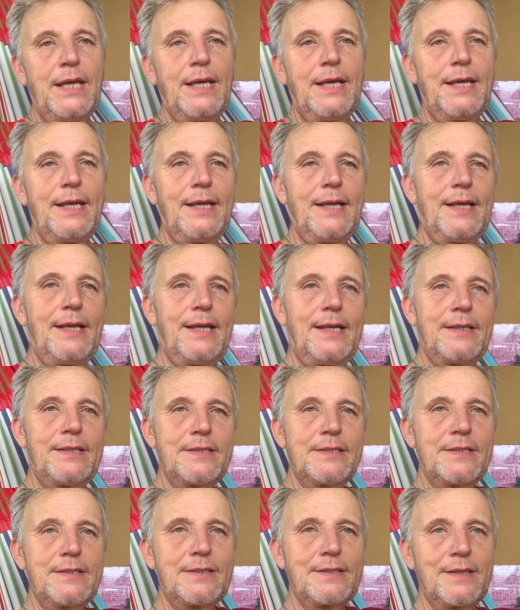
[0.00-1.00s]
And
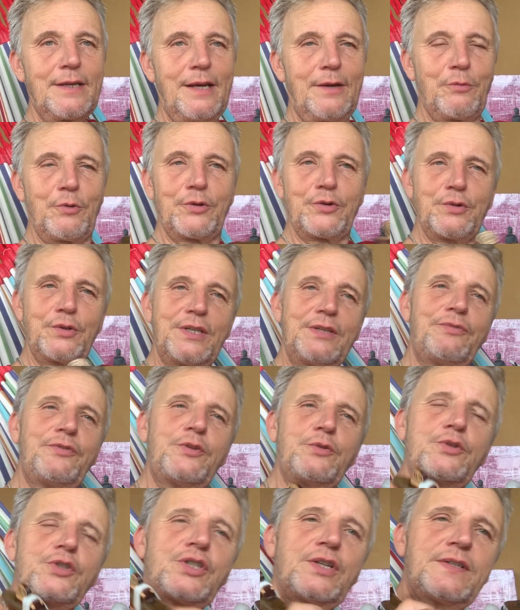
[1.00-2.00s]
I want to give
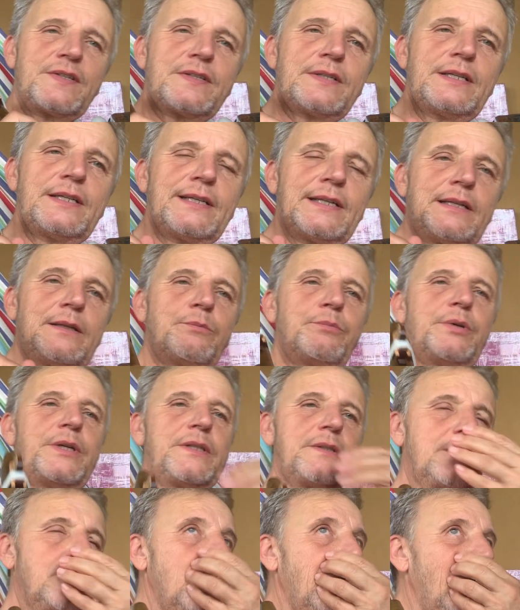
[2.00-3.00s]
you just a little
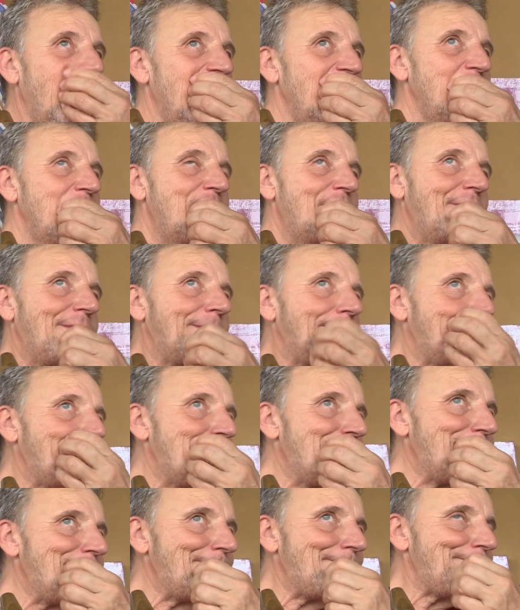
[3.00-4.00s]
bit of
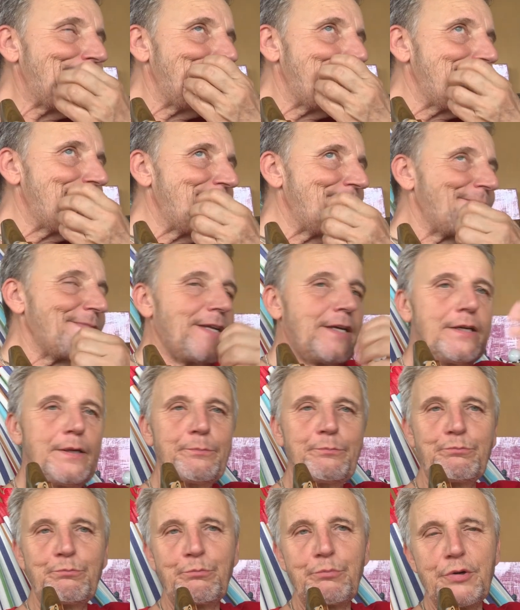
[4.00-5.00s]
a
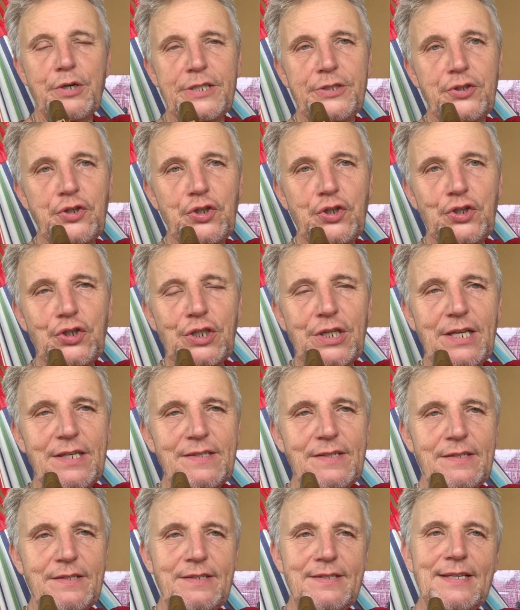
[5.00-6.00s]
bridge
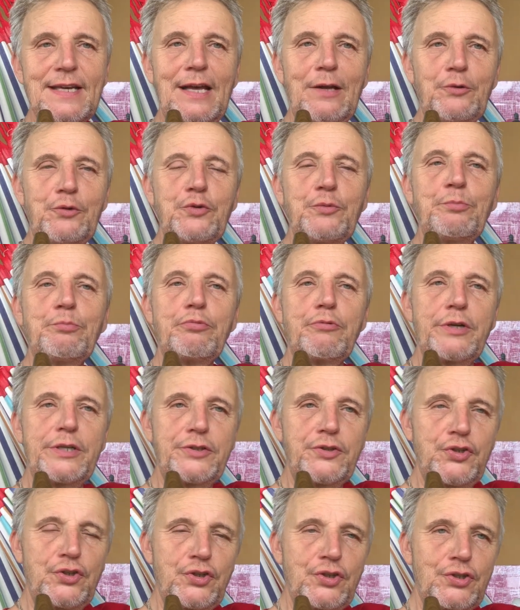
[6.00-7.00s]
as a sound
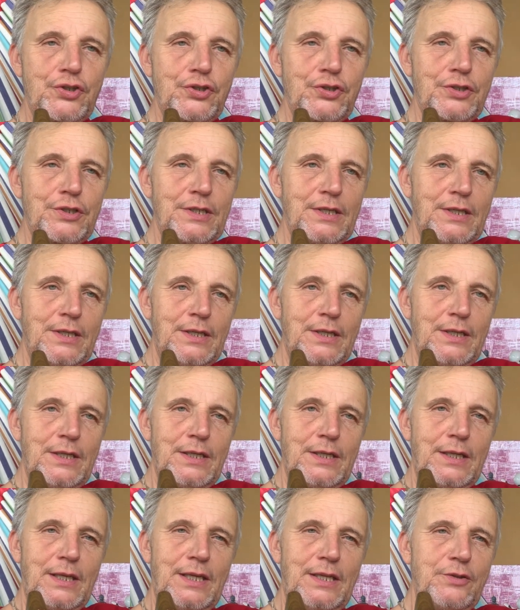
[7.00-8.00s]
bridge
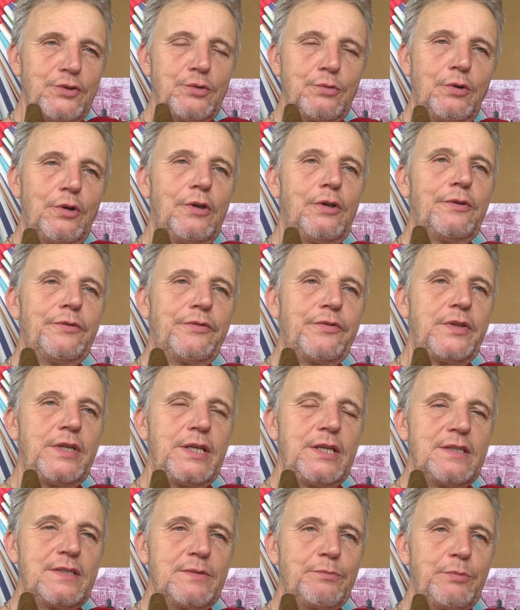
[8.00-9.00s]
into all of
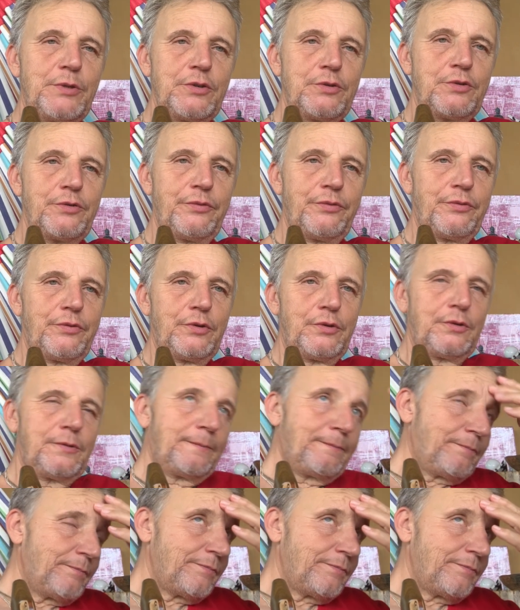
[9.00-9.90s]
these beautiful